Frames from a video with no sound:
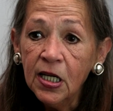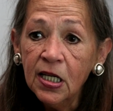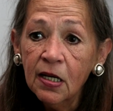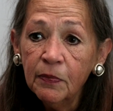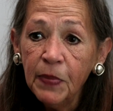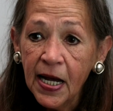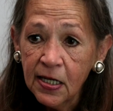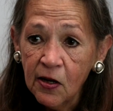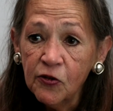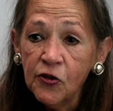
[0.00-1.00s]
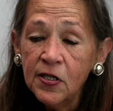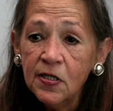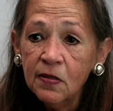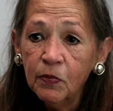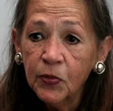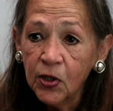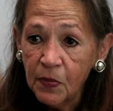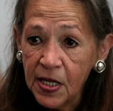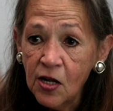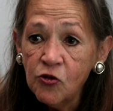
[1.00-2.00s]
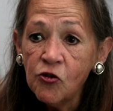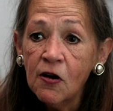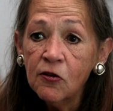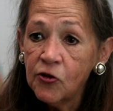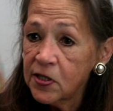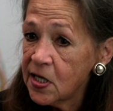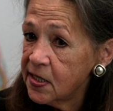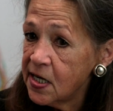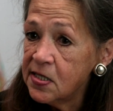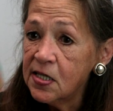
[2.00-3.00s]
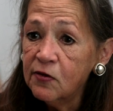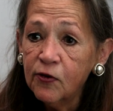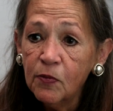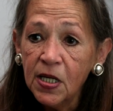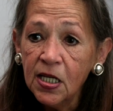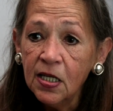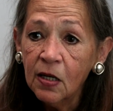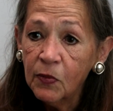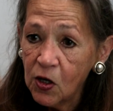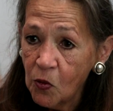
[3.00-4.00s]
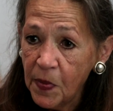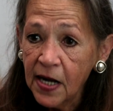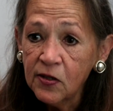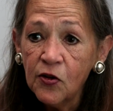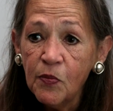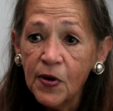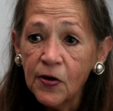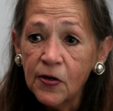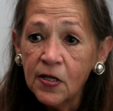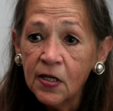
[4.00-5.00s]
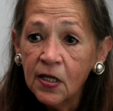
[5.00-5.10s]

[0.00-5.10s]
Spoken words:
We pack lunches, put them in the trunk just like they did for me, and we go back to the park,